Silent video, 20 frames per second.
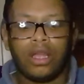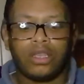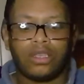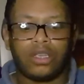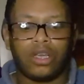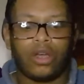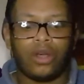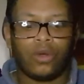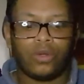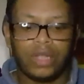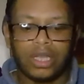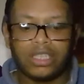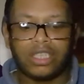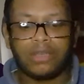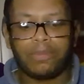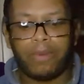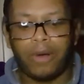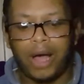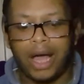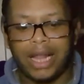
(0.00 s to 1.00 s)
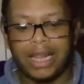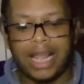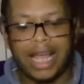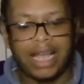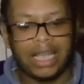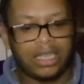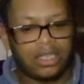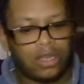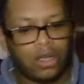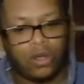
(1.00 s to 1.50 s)
So this is the part I
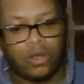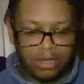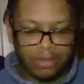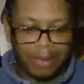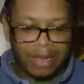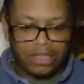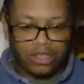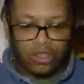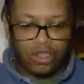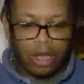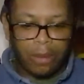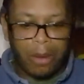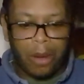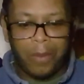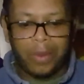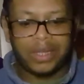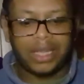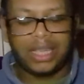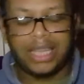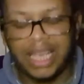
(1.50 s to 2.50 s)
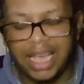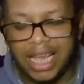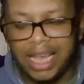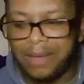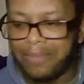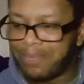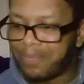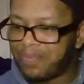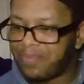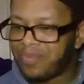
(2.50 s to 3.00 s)
like. So Zamatsu's come up with the
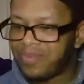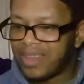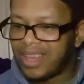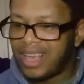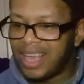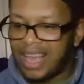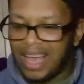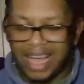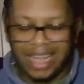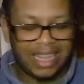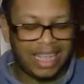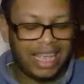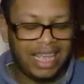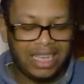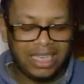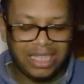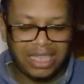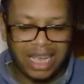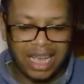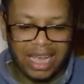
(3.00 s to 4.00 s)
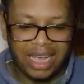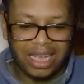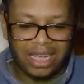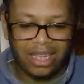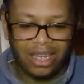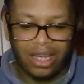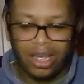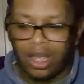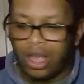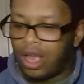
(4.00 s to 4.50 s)
tea, and he's like,
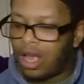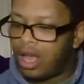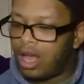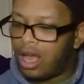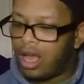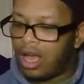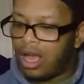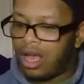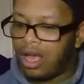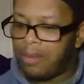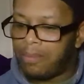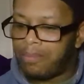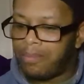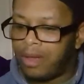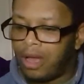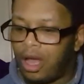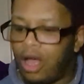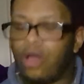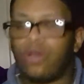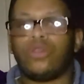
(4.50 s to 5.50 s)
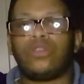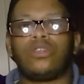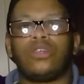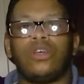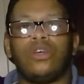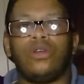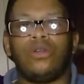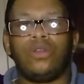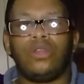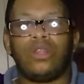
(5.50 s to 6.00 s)
oh,
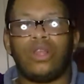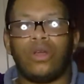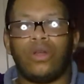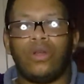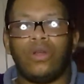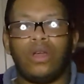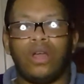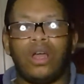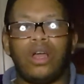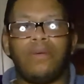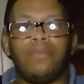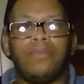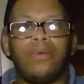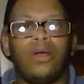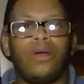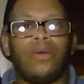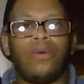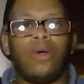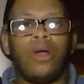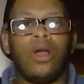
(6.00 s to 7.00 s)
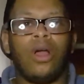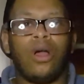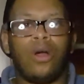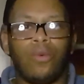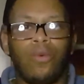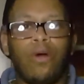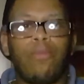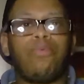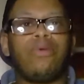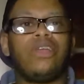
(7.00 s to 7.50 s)
so you know,
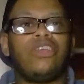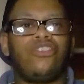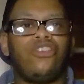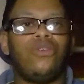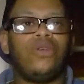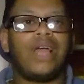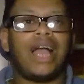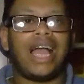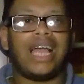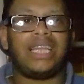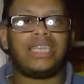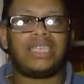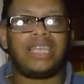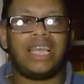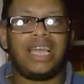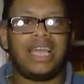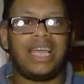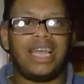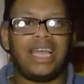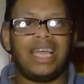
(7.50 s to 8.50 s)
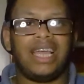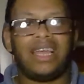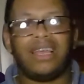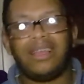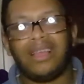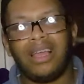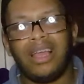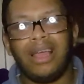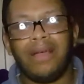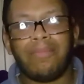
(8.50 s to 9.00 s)
what brings you guys here?
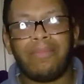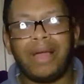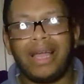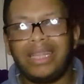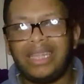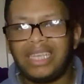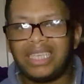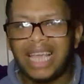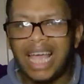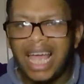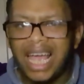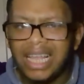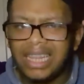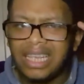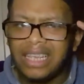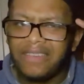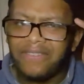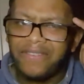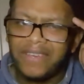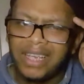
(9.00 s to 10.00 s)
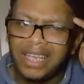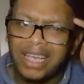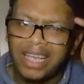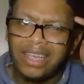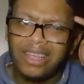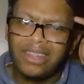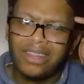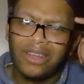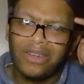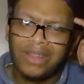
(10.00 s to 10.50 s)
But in his head, he's
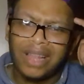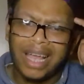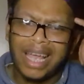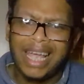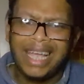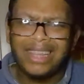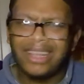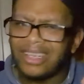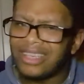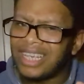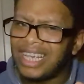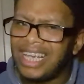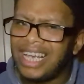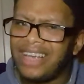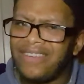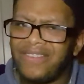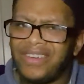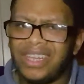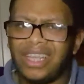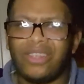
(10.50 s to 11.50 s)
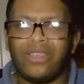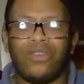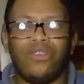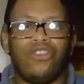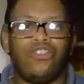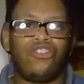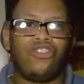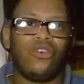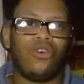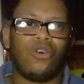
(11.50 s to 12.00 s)
thinking, you know, like he ain't really
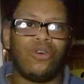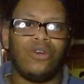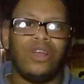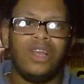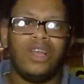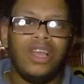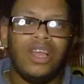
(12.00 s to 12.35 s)
too sure.